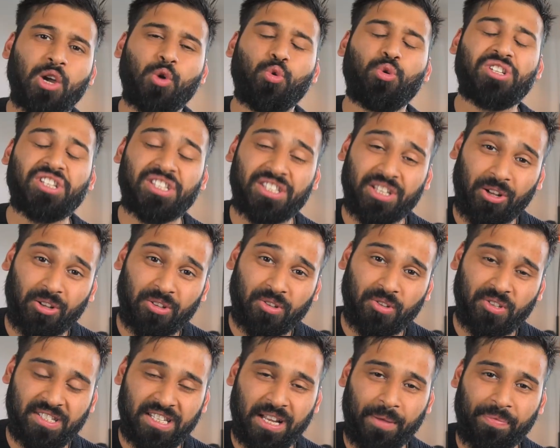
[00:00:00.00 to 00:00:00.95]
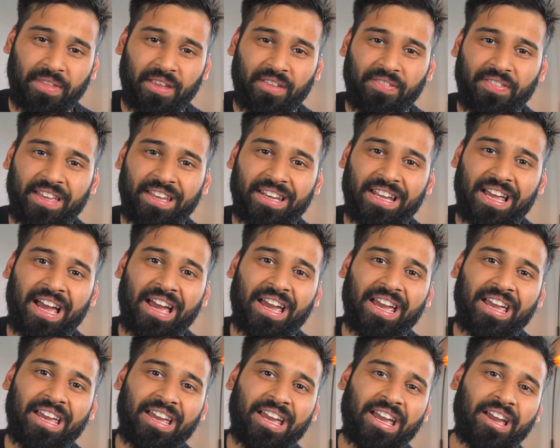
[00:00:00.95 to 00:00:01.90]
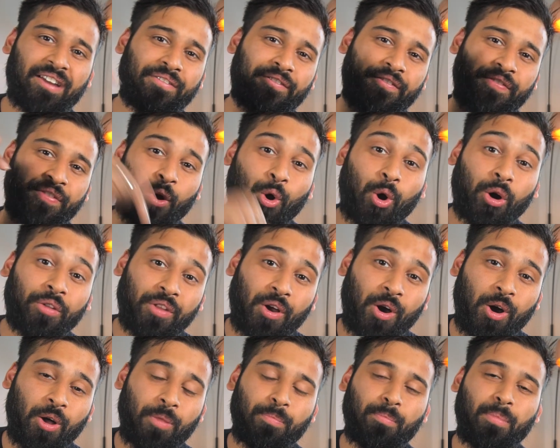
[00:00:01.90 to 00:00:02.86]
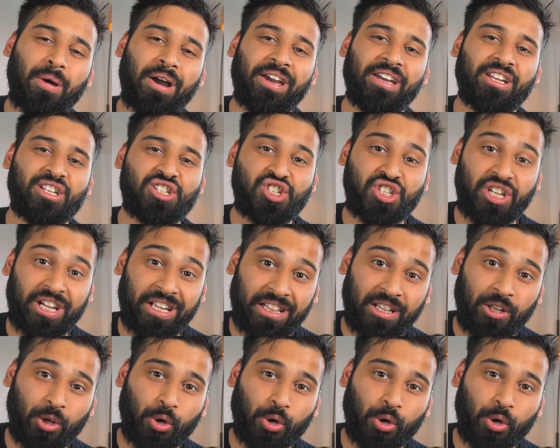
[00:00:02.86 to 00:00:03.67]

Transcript: Which is also something that I have taught on my channel